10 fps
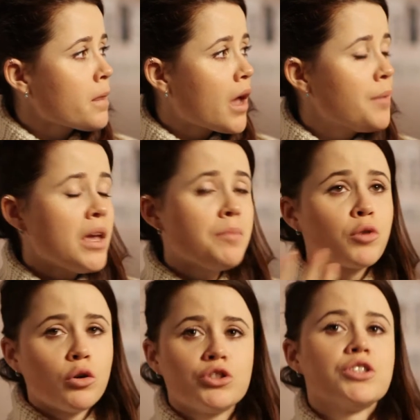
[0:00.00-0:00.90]
I may
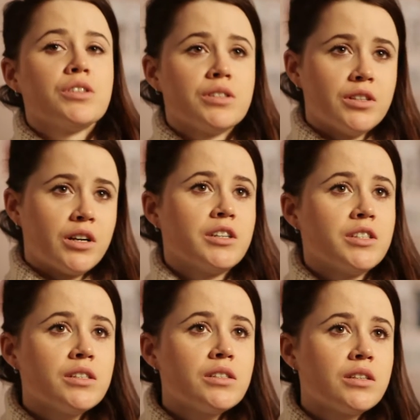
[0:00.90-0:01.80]
approach it as an
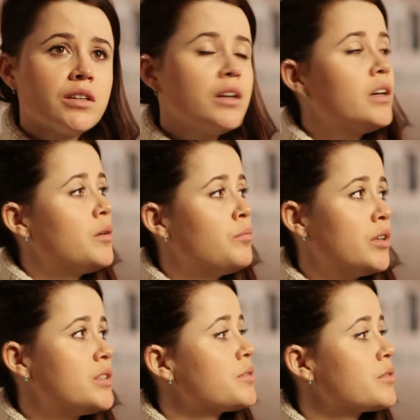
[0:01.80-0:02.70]
artist,
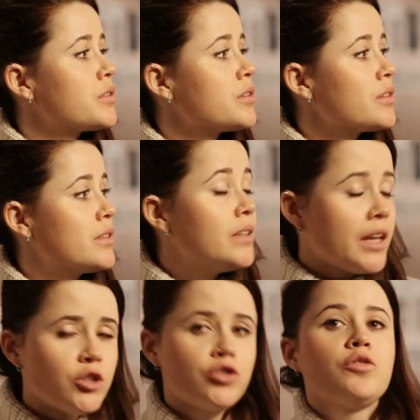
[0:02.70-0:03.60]
but the
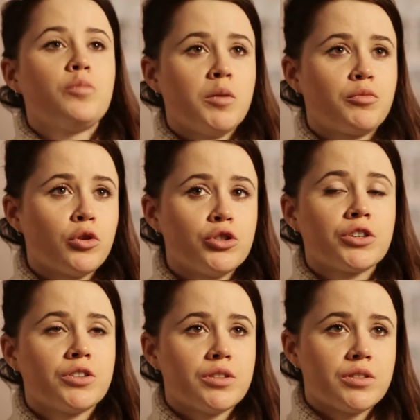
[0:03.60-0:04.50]
nature of my
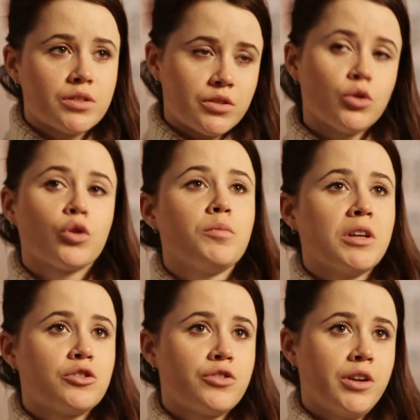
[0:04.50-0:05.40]
project is
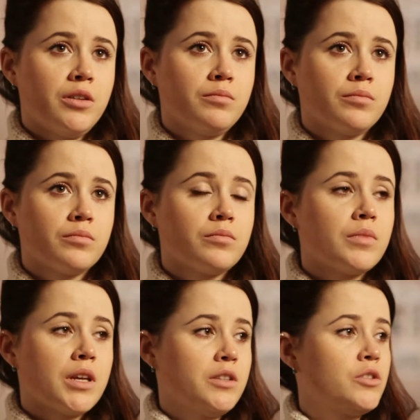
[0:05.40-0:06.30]
documentary,
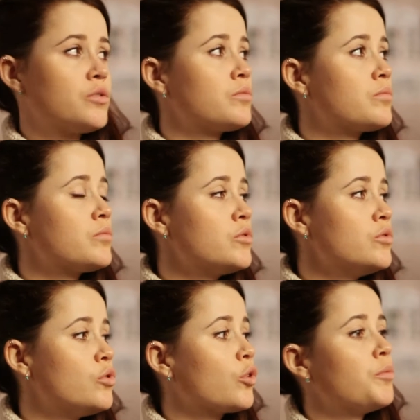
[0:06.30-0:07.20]
and
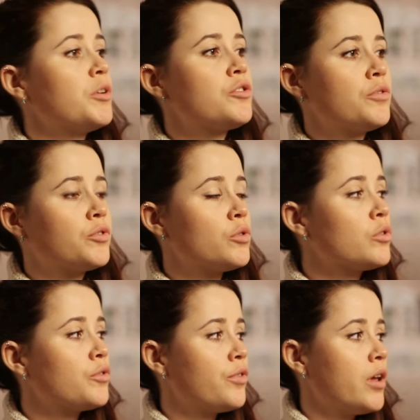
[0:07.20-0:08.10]
documentary
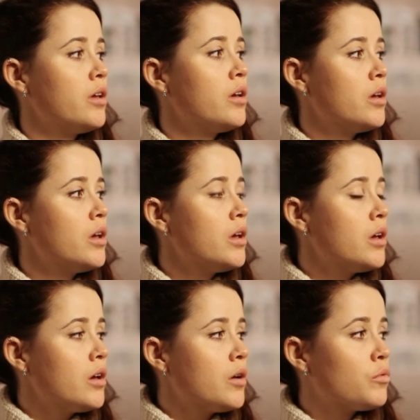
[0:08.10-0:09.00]
photography
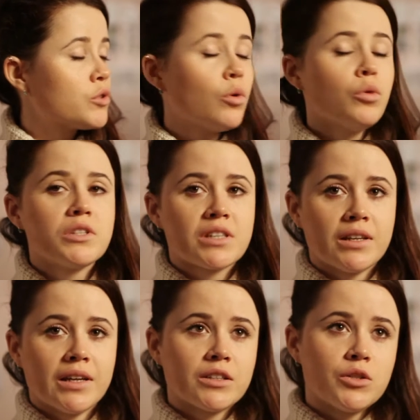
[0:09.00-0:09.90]
was always
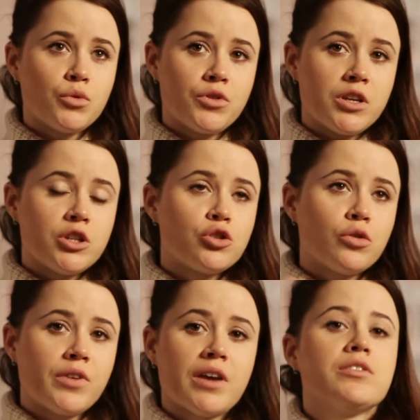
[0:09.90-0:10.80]
connected with the issue
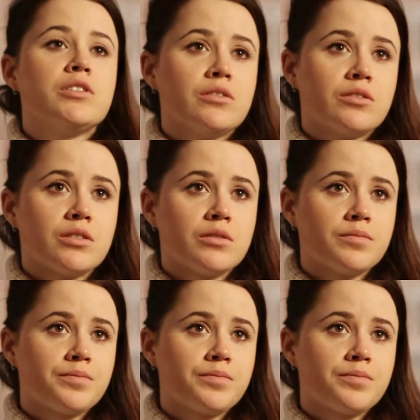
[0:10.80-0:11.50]
of evidence.